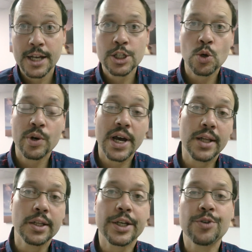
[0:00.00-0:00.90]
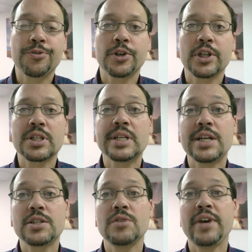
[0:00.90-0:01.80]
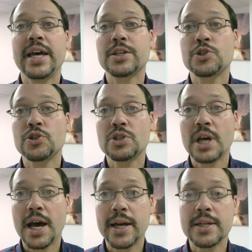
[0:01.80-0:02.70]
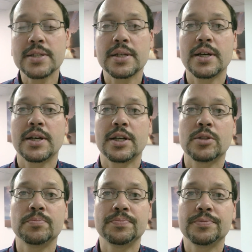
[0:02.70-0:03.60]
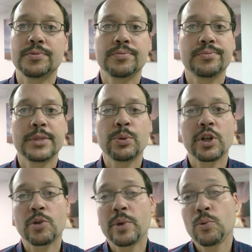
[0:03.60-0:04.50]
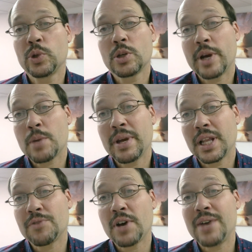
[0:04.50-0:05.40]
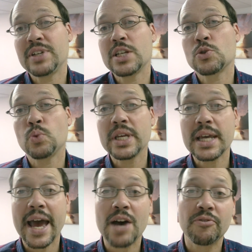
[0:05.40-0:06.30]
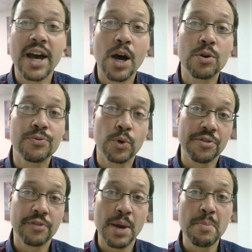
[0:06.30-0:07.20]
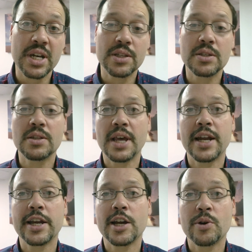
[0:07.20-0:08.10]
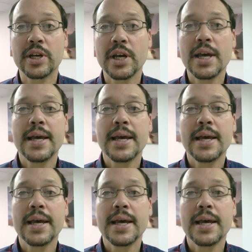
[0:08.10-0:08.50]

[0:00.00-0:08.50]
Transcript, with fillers: So we're not looking for excessive exercise. Um, They really, really recommend like five days a week, half hour, forty-five minutes in that area.